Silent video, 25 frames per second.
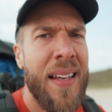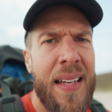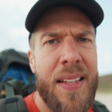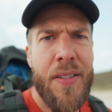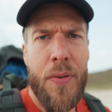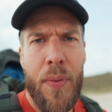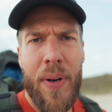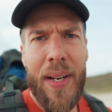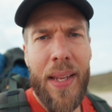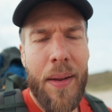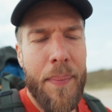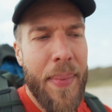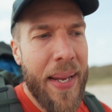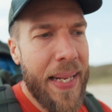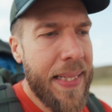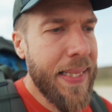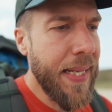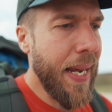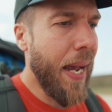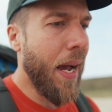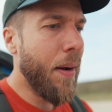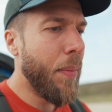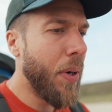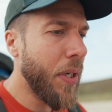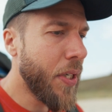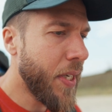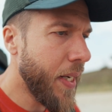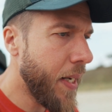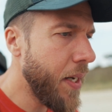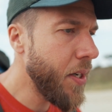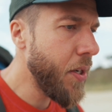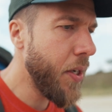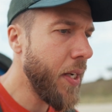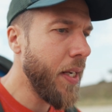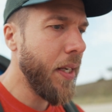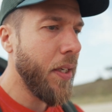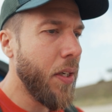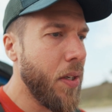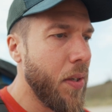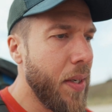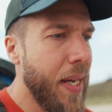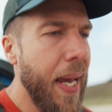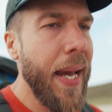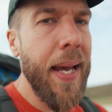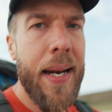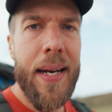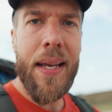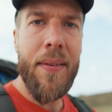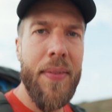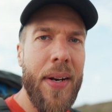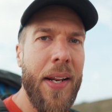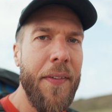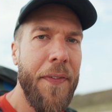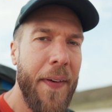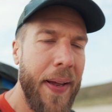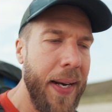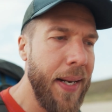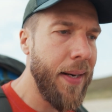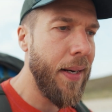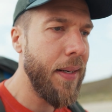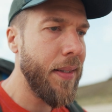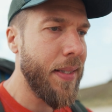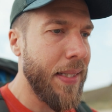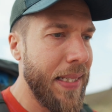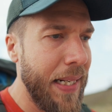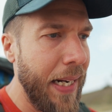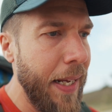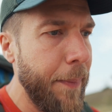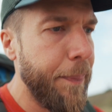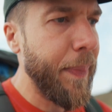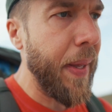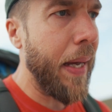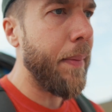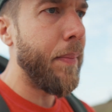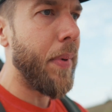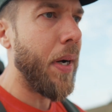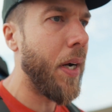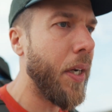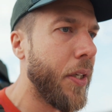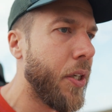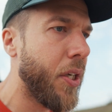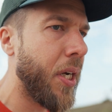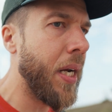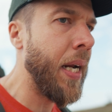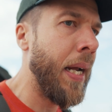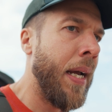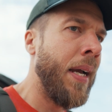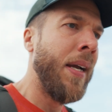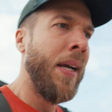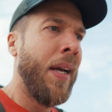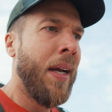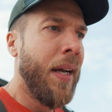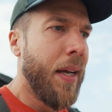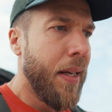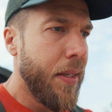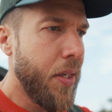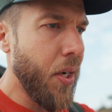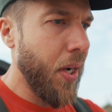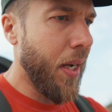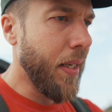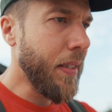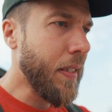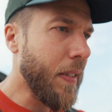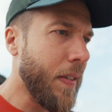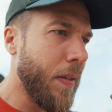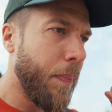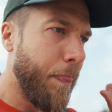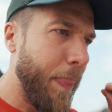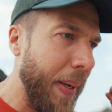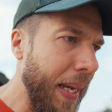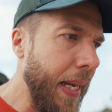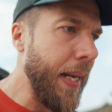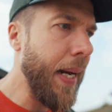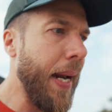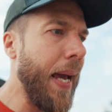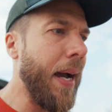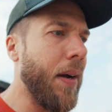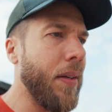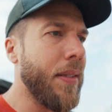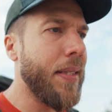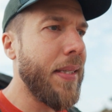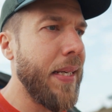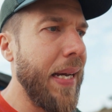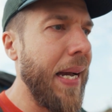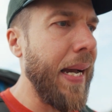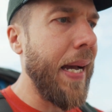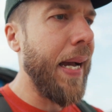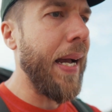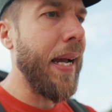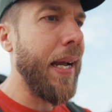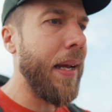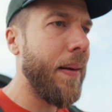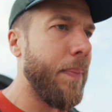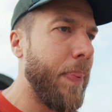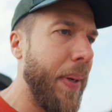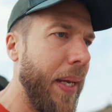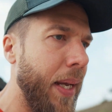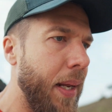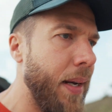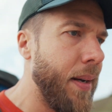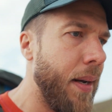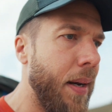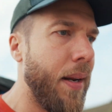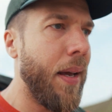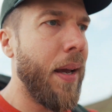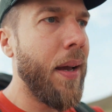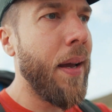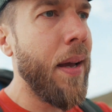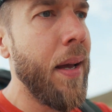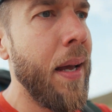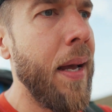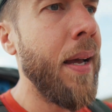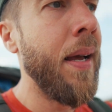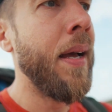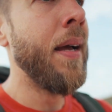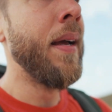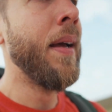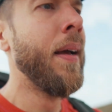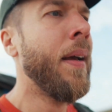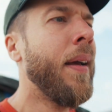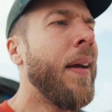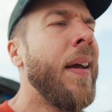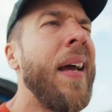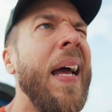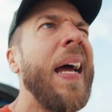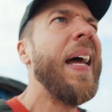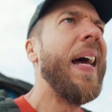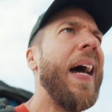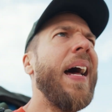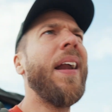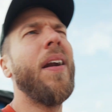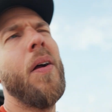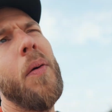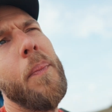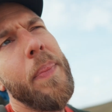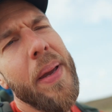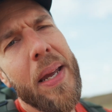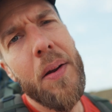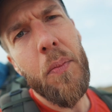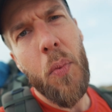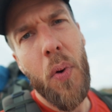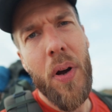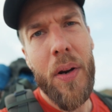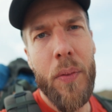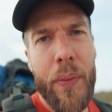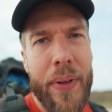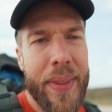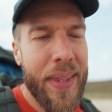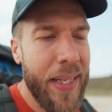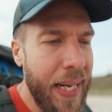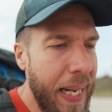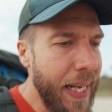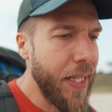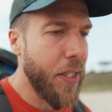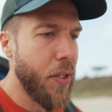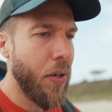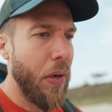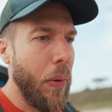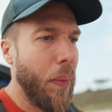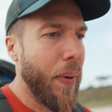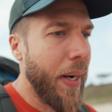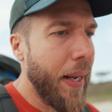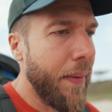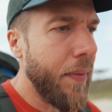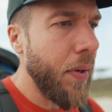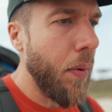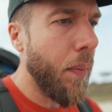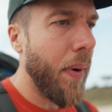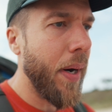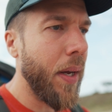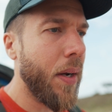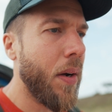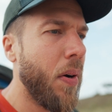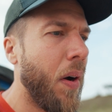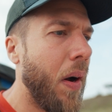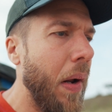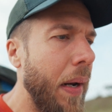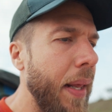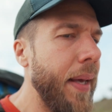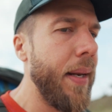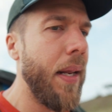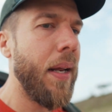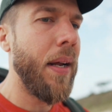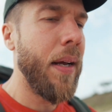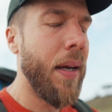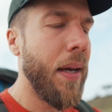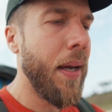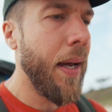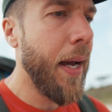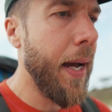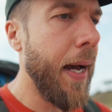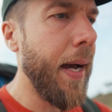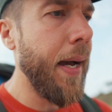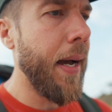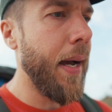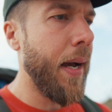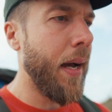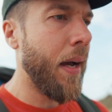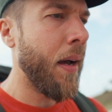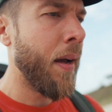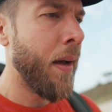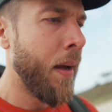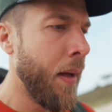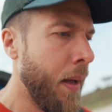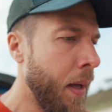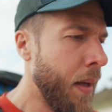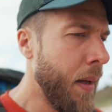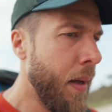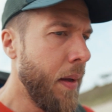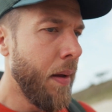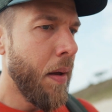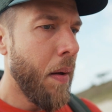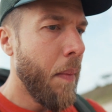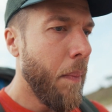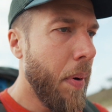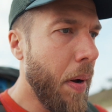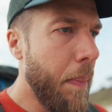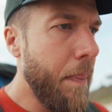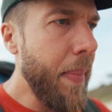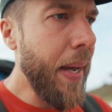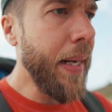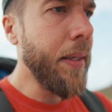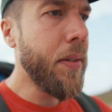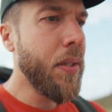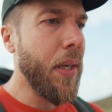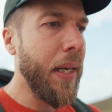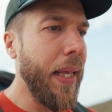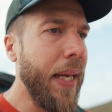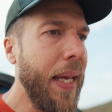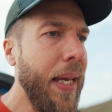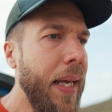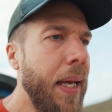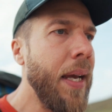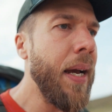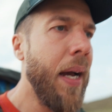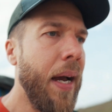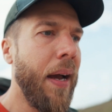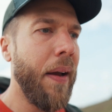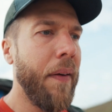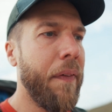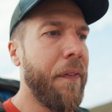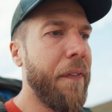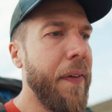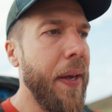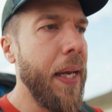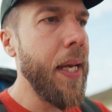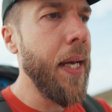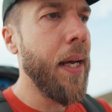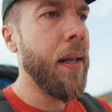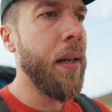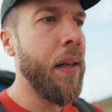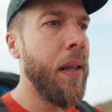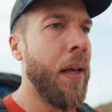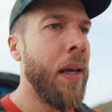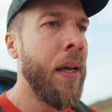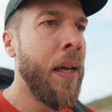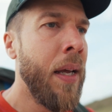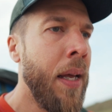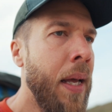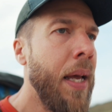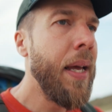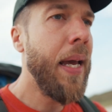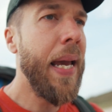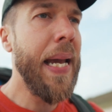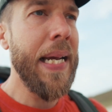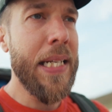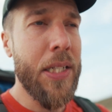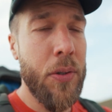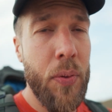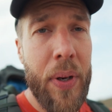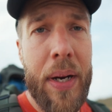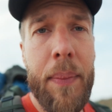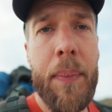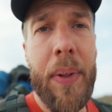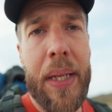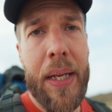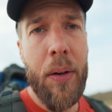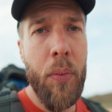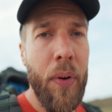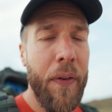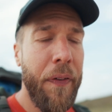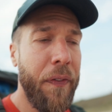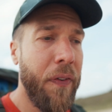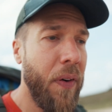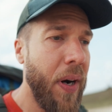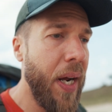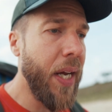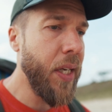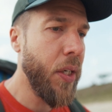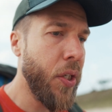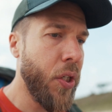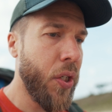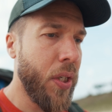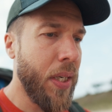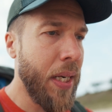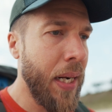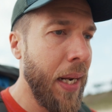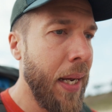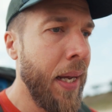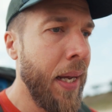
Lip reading: It's really amazing how much energy you get, even if I didn't sleep that much. Just being outside, being, I don't know, being one with nature, or whatever you want to call it. But mentally, I feel extremely refreshed.